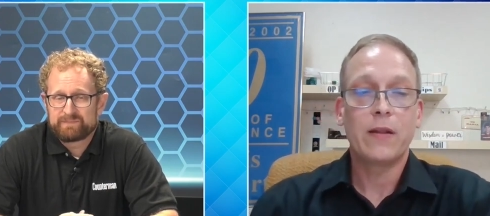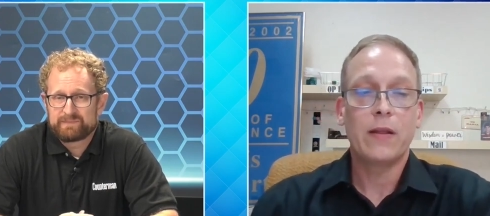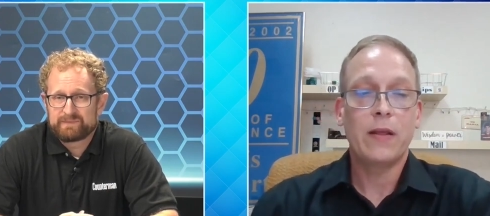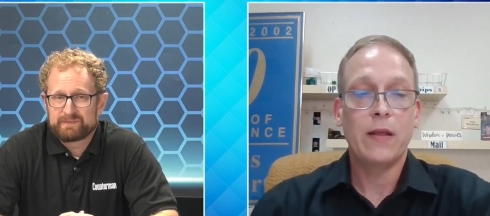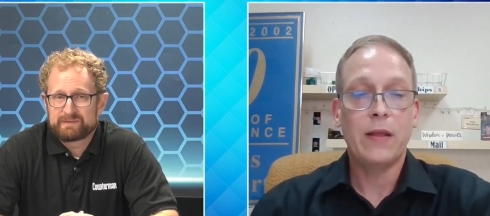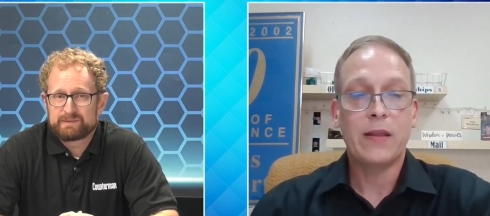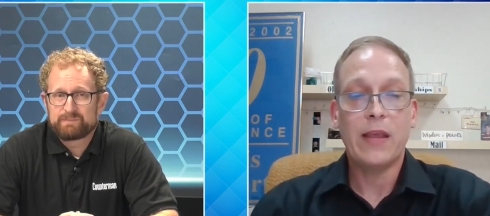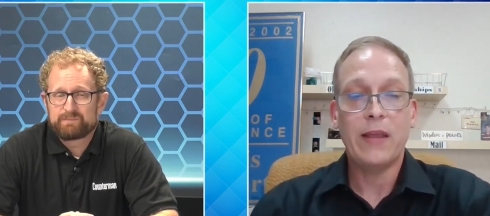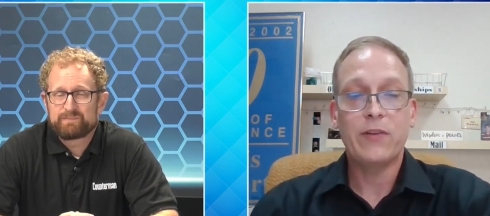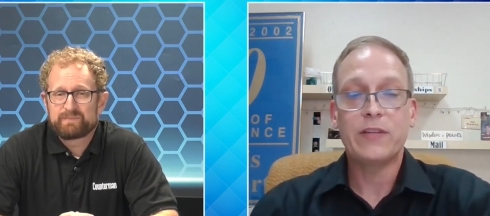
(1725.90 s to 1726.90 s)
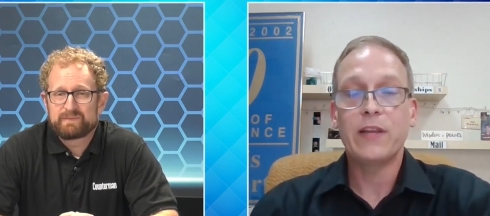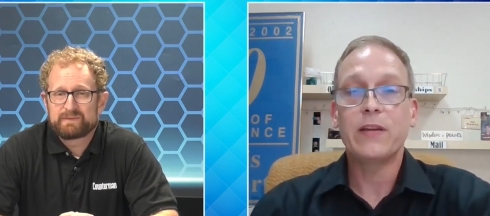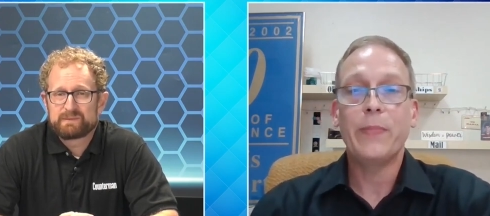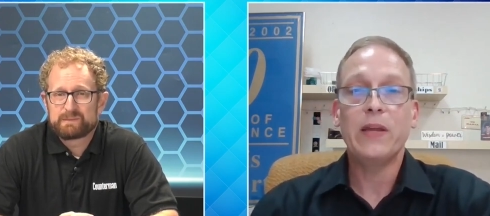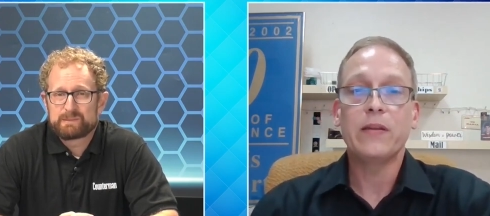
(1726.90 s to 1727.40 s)
Speaker 1: it, it gave us
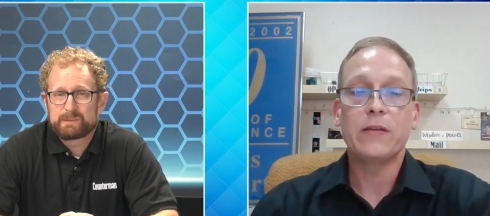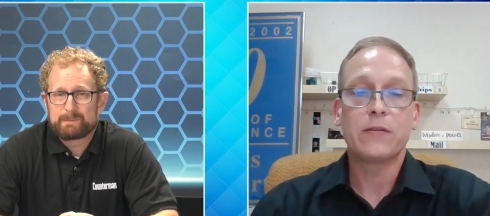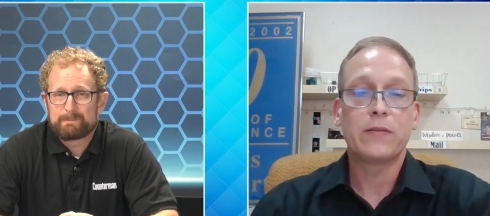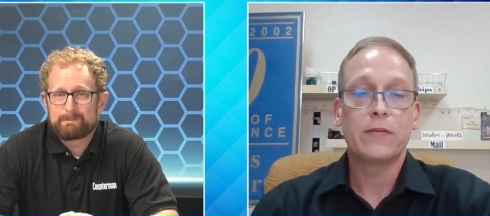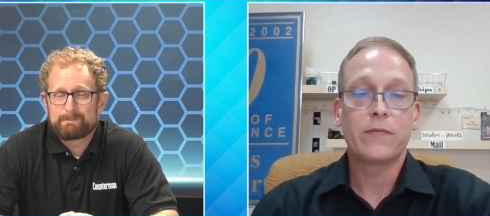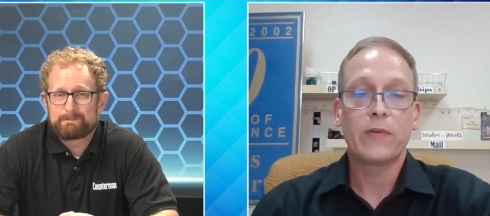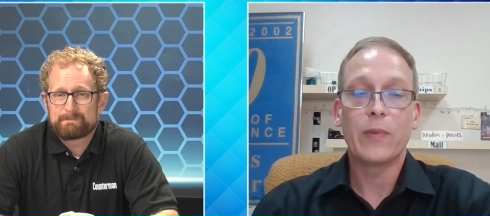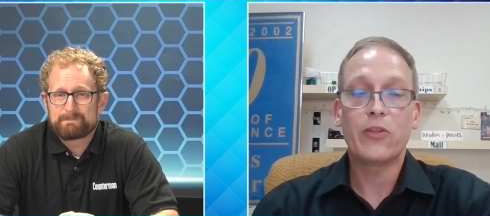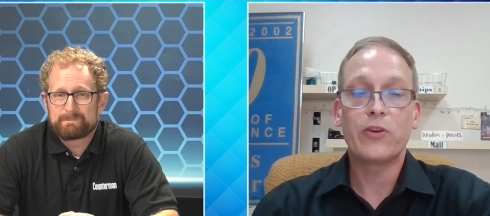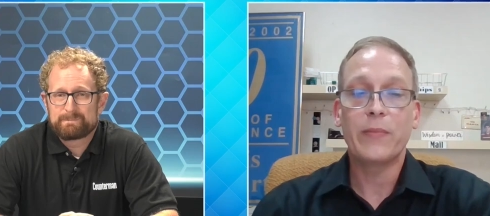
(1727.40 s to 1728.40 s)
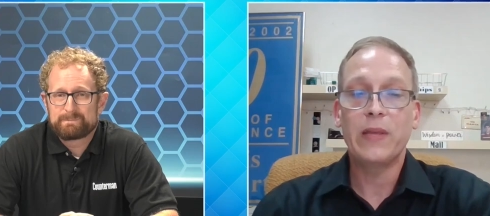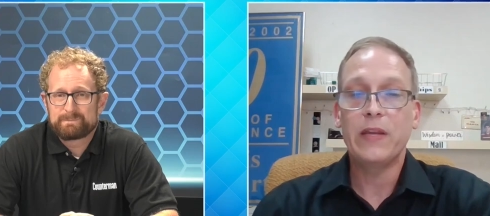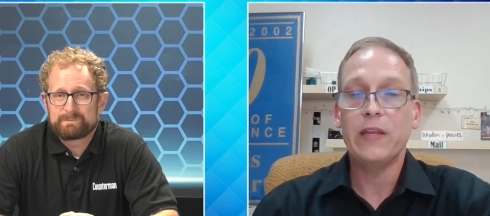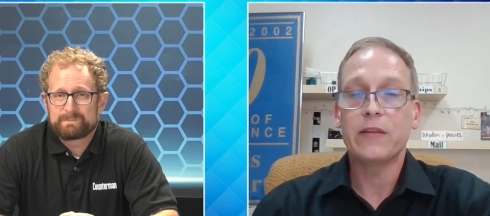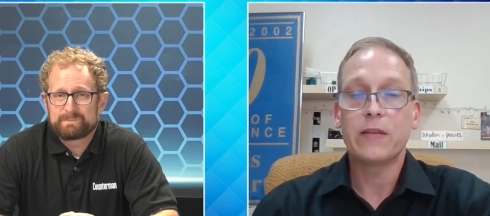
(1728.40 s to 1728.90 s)
independence from other W
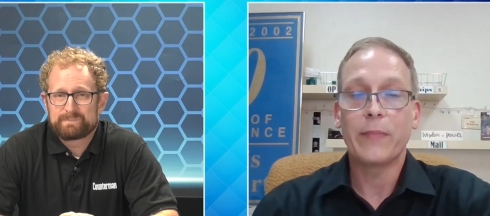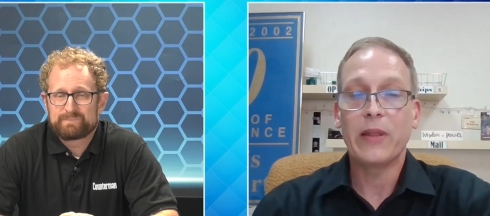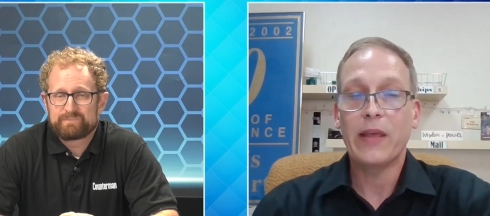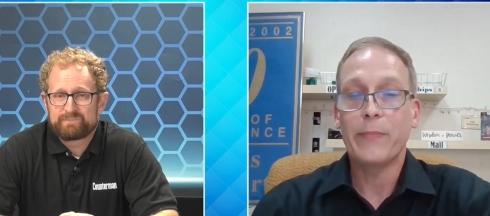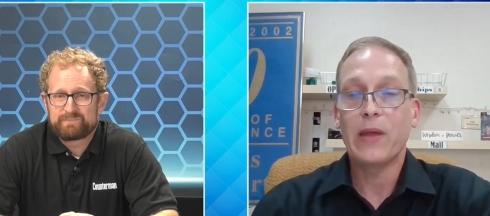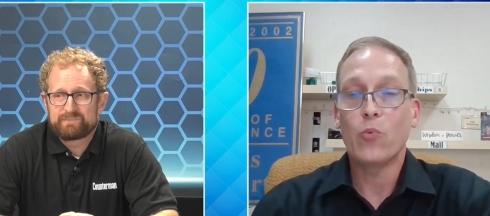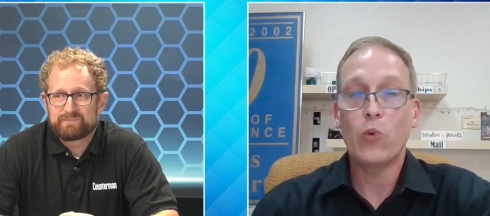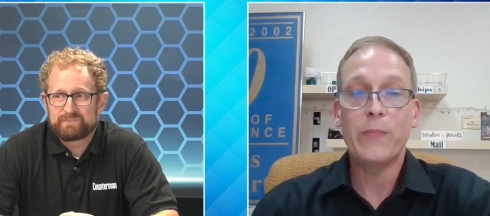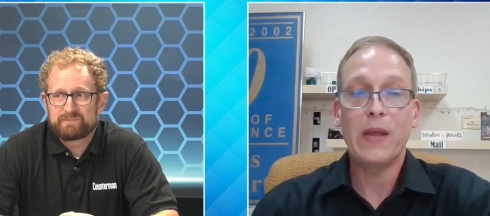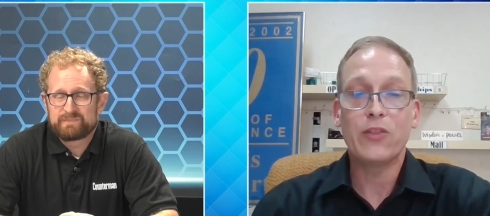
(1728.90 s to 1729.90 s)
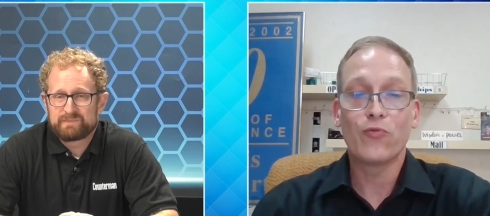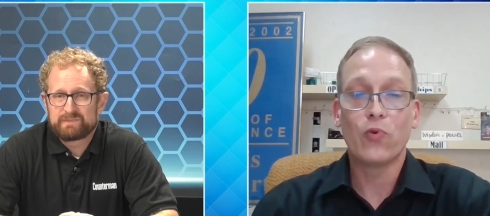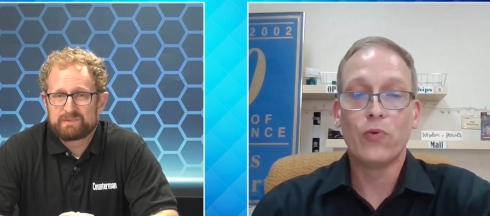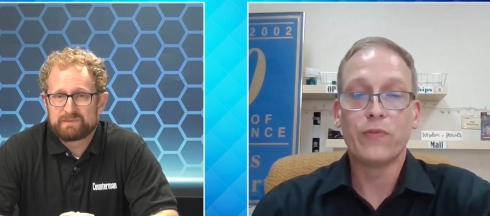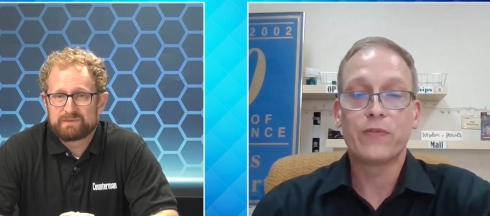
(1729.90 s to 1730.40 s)
Ds. I mean, that meant we made the
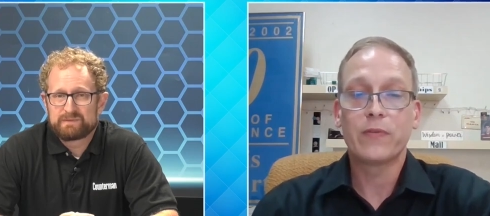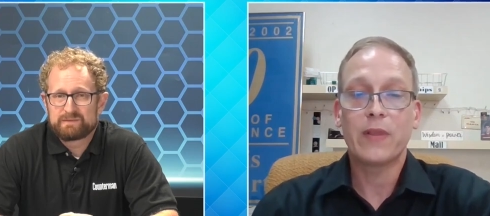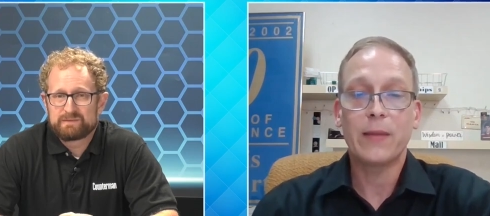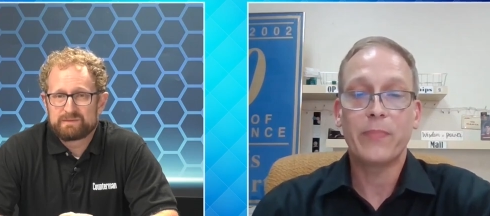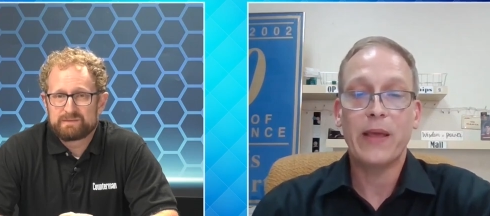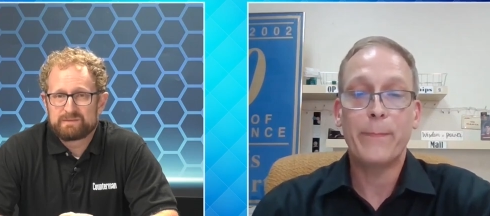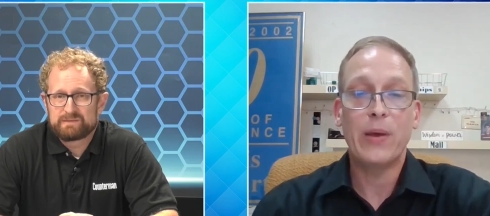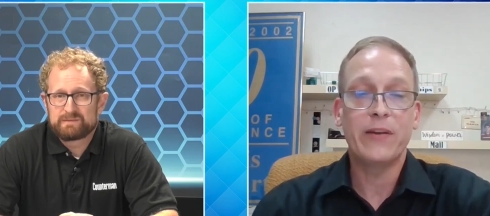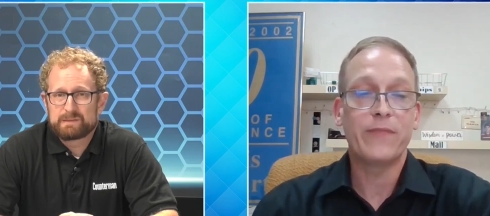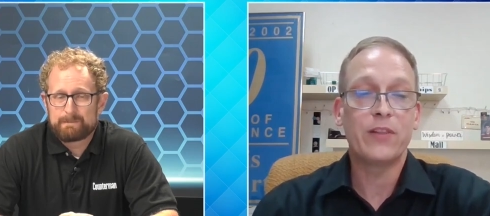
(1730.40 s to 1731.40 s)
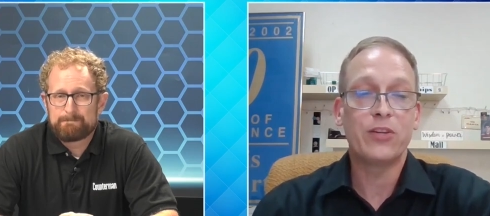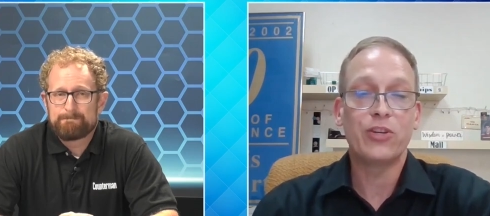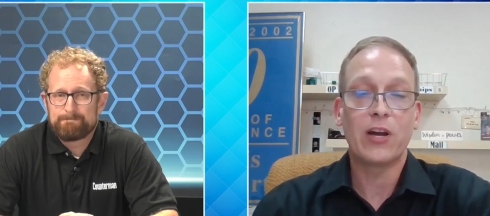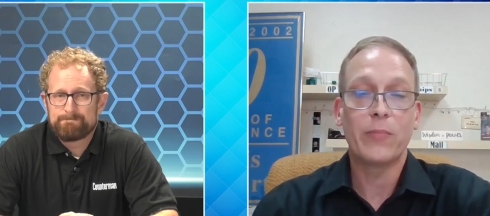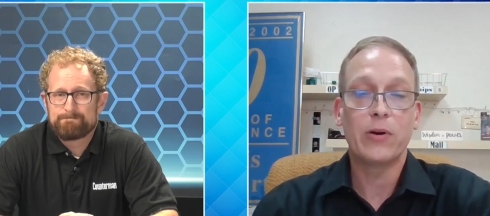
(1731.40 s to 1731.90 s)
rules. That, that benefited mm-hmm. the
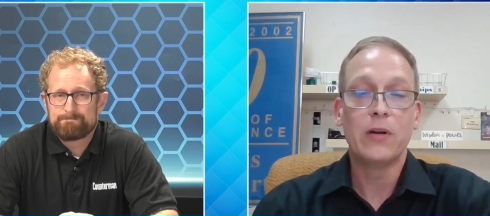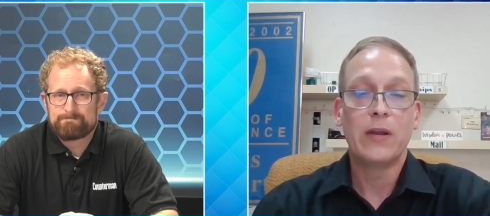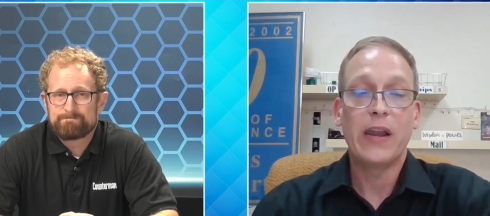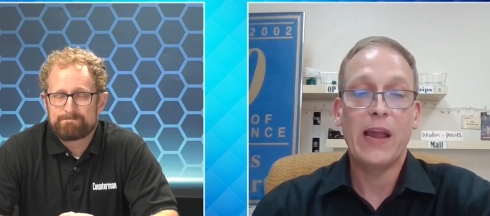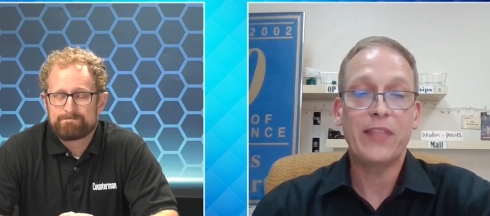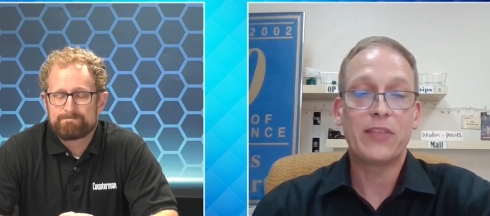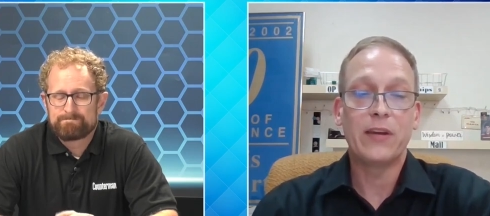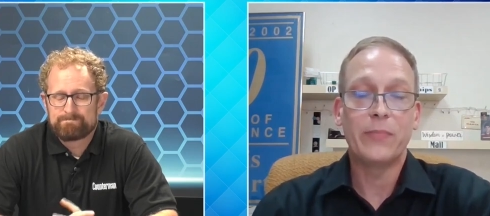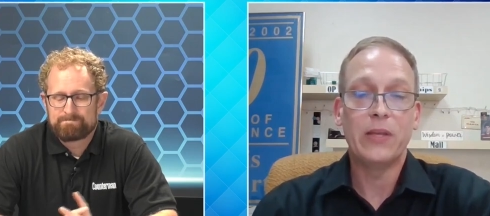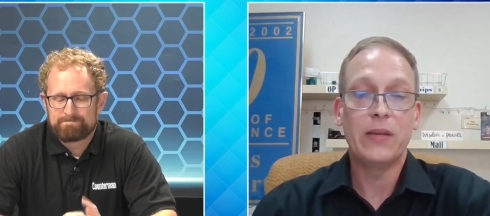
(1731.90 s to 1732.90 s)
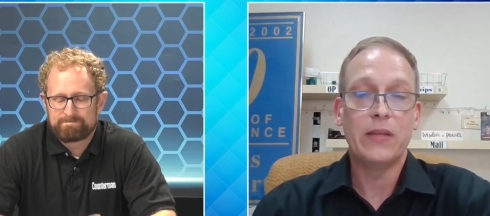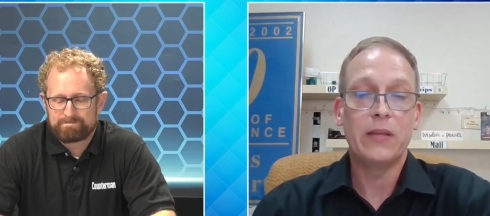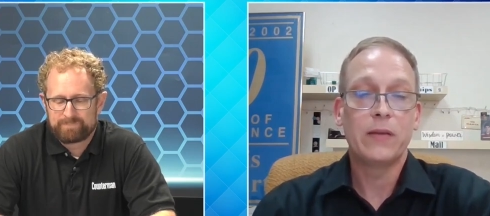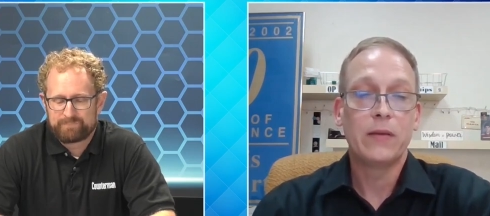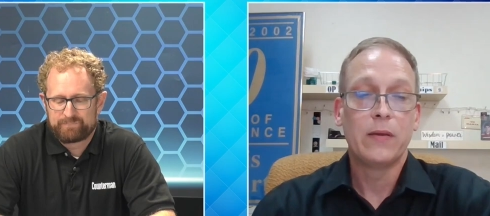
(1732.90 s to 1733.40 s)
jobber, not the W D.